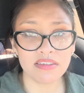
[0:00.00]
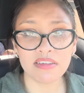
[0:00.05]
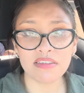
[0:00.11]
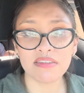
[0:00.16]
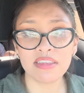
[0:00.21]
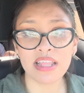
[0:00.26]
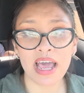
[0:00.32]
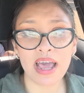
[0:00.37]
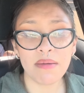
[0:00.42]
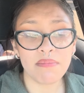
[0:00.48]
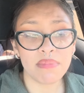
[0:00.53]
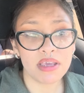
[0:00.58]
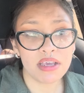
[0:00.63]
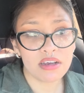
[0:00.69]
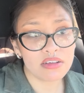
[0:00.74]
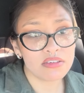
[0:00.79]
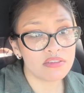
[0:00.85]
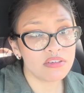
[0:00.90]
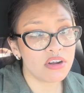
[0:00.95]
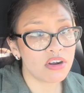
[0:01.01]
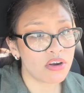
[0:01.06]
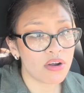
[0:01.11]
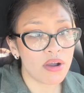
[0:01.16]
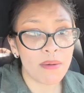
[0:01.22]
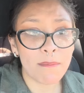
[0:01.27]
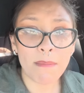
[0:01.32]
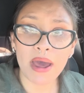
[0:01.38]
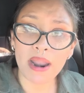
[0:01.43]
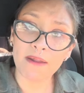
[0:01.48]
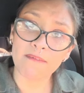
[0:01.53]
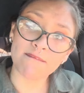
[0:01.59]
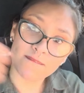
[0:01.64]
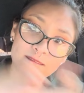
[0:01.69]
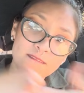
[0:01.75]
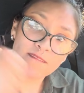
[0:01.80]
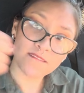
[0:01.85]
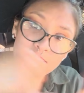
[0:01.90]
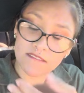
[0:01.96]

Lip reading: his nap, because girl, I'm about to